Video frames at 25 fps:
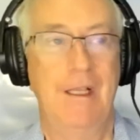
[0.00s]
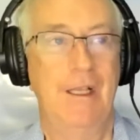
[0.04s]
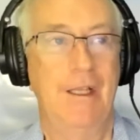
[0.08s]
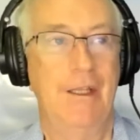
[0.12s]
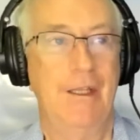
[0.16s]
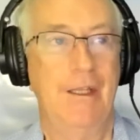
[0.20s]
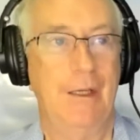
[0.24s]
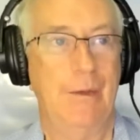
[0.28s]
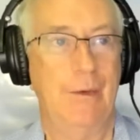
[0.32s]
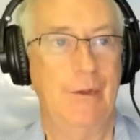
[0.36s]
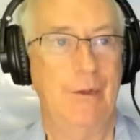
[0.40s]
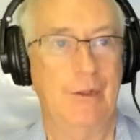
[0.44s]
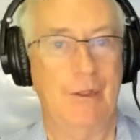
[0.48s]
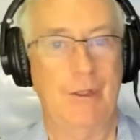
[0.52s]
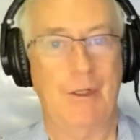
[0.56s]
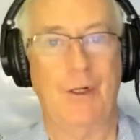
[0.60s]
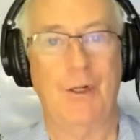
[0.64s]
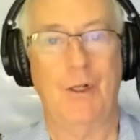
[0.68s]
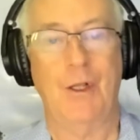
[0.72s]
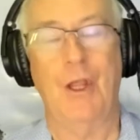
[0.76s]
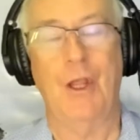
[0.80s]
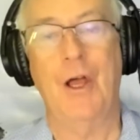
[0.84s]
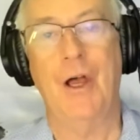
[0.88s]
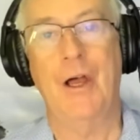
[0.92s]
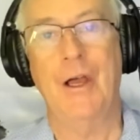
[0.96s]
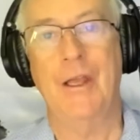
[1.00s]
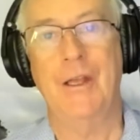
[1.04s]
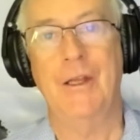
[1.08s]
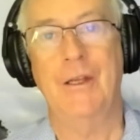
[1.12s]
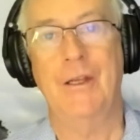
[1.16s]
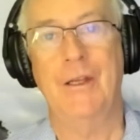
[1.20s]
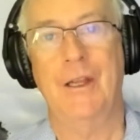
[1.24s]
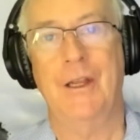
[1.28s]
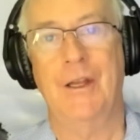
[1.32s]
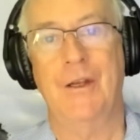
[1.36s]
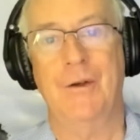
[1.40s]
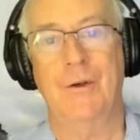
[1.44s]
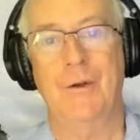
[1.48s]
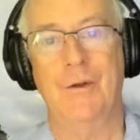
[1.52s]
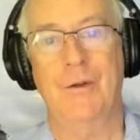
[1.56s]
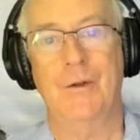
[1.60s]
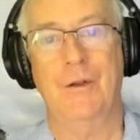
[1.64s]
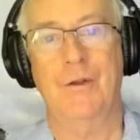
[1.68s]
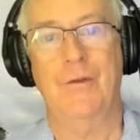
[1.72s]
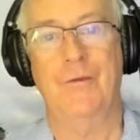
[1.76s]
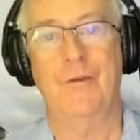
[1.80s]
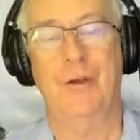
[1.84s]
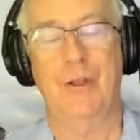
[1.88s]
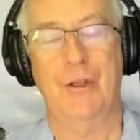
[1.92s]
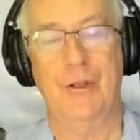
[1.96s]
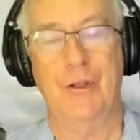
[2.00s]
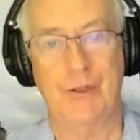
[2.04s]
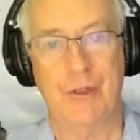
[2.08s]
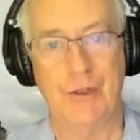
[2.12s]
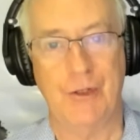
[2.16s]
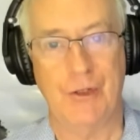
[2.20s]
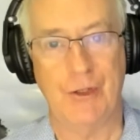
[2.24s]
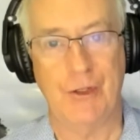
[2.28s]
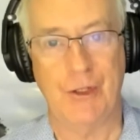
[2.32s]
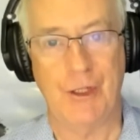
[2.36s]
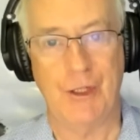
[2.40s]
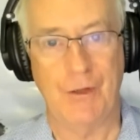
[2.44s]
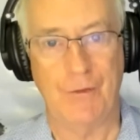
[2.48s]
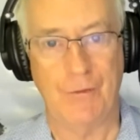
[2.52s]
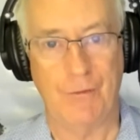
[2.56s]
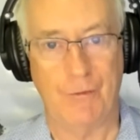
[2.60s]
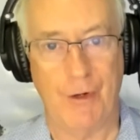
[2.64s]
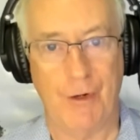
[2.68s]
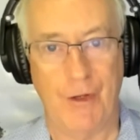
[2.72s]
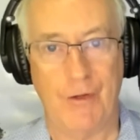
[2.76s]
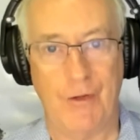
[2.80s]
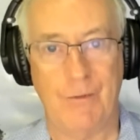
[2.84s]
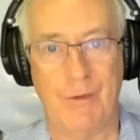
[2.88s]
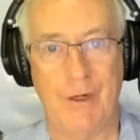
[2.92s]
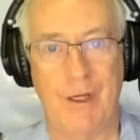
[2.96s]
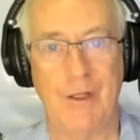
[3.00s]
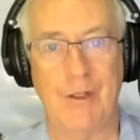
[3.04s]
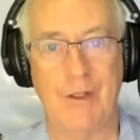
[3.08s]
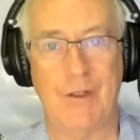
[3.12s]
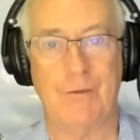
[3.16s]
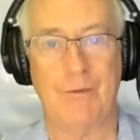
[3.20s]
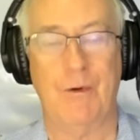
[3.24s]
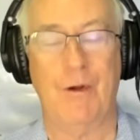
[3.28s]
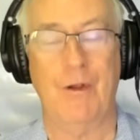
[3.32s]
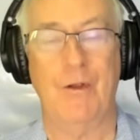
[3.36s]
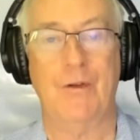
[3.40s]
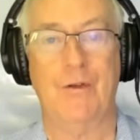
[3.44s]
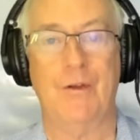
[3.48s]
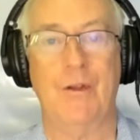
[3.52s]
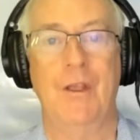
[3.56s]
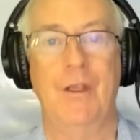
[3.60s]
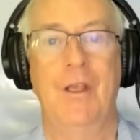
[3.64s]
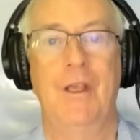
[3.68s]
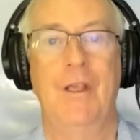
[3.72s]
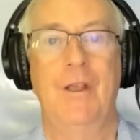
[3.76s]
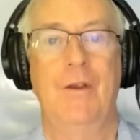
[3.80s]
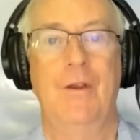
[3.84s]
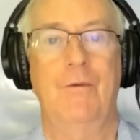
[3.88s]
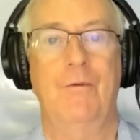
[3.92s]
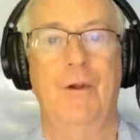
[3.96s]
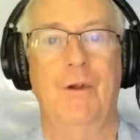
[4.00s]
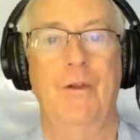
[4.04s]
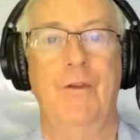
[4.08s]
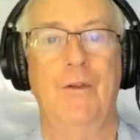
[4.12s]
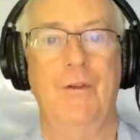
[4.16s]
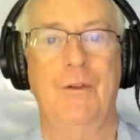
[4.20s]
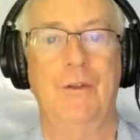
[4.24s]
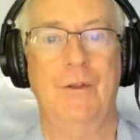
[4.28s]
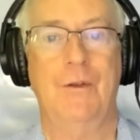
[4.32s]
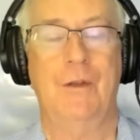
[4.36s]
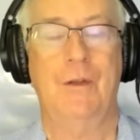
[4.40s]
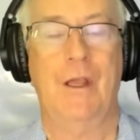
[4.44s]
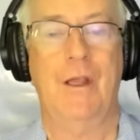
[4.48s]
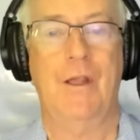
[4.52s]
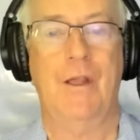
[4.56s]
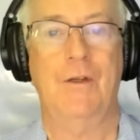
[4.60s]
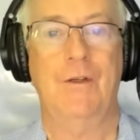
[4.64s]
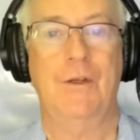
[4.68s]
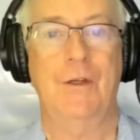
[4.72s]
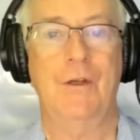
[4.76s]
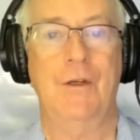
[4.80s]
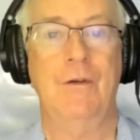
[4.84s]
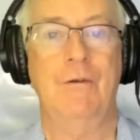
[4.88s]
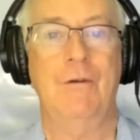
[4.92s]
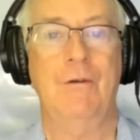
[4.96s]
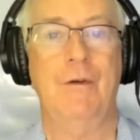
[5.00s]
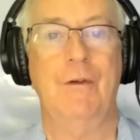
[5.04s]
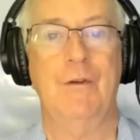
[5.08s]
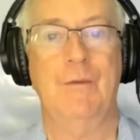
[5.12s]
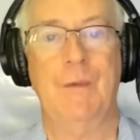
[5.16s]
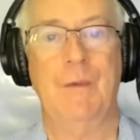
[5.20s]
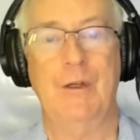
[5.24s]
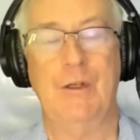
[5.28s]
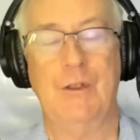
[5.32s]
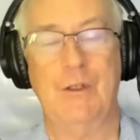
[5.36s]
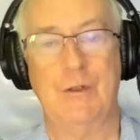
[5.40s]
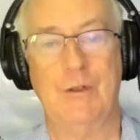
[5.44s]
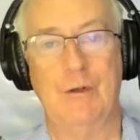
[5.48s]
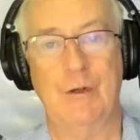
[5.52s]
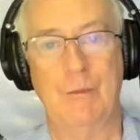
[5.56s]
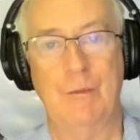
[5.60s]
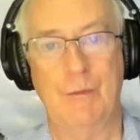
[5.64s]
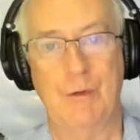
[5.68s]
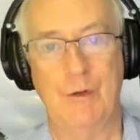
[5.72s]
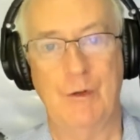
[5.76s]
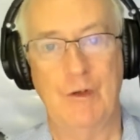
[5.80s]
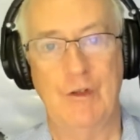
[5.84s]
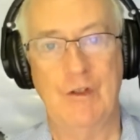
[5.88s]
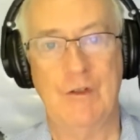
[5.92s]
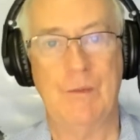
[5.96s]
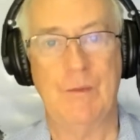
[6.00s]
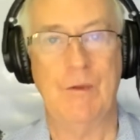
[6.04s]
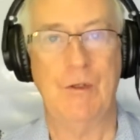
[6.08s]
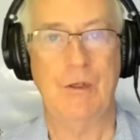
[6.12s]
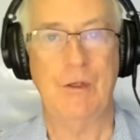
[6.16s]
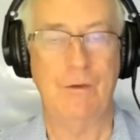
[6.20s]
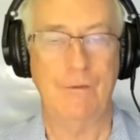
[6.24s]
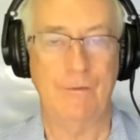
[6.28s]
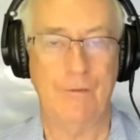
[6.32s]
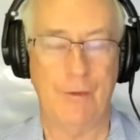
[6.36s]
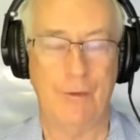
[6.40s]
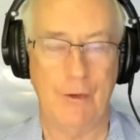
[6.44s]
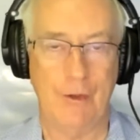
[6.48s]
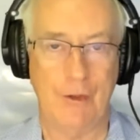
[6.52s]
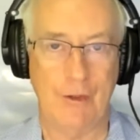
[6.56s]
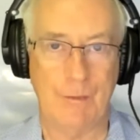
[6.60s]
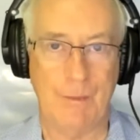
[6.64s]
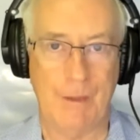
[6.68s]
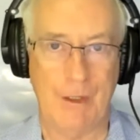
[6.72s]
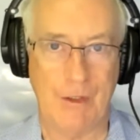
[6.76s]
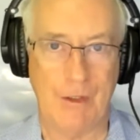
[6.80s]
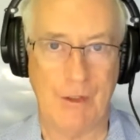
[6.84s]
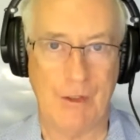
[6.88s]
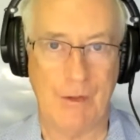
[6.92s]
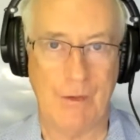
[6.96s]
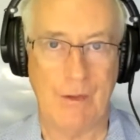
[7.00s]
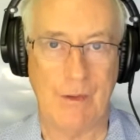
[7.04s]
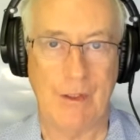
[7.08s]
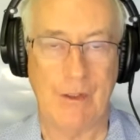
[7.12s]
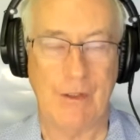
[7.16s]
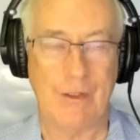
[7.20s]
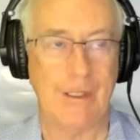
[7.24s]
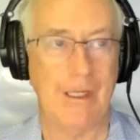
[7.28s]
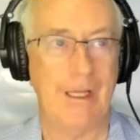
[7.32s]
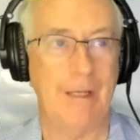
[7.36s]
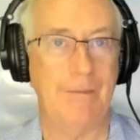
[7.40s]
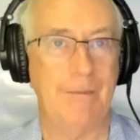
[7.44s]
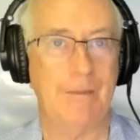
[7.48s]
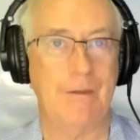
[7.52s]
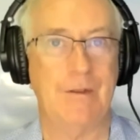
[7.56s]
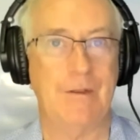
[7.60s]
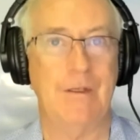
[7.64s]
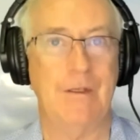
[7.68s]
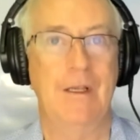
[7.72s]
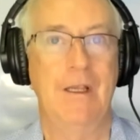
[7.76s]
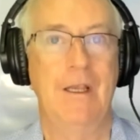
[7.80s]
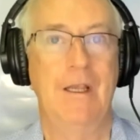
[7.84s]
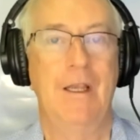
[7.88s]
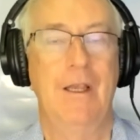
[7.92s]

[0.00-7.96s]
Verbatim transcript: There was a decline in the volatility of growth rates. Growth, growth uh, didn't grow as much during booms, but didn't fall as much during slumps.